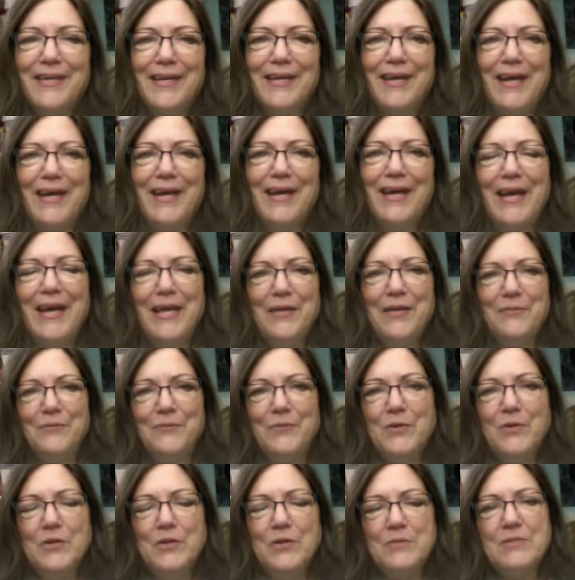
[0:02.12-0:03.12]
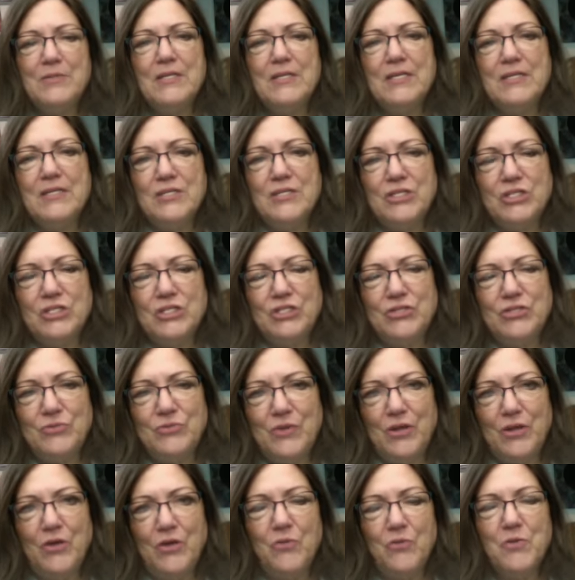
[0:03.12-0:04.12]
Hi, welcome to In the
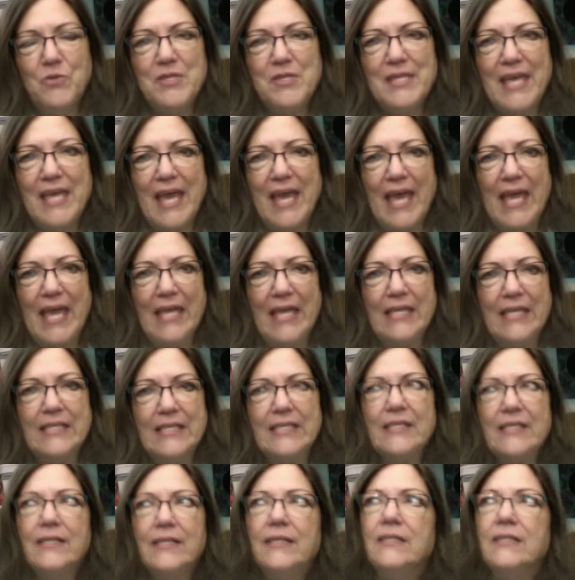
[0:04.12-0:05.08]
Studio with Kate.